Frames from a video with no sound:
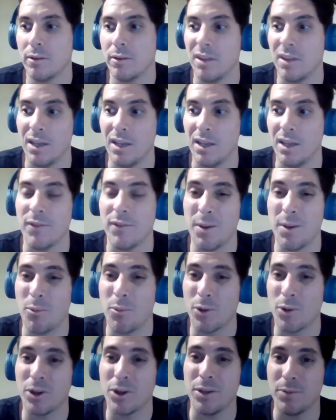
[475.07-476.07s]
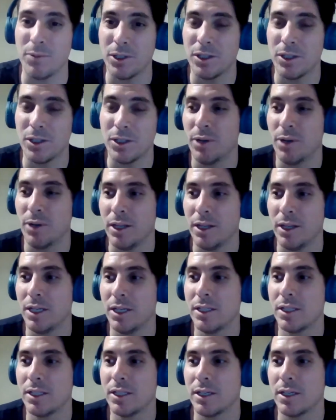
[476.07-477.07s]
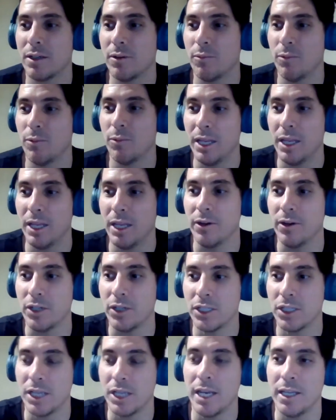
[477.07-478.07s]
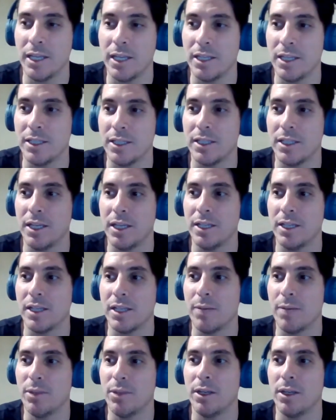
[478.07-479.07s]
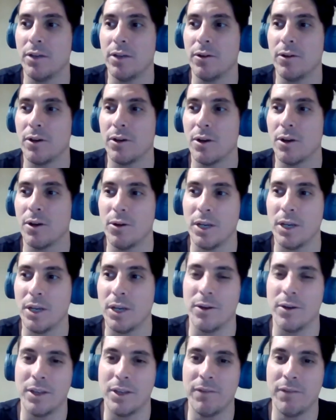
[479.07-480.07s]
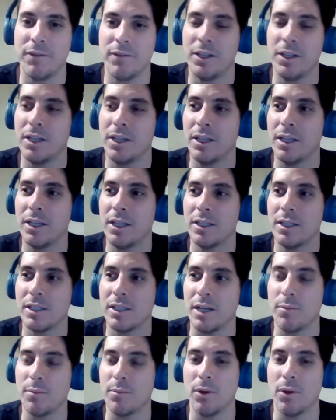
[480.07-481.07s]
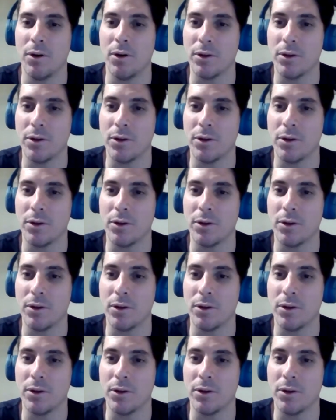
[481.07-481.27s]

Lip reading: think, if I'm working with someone, at least when they are saying these things, I'm thinking, okay, are they feeling this like part of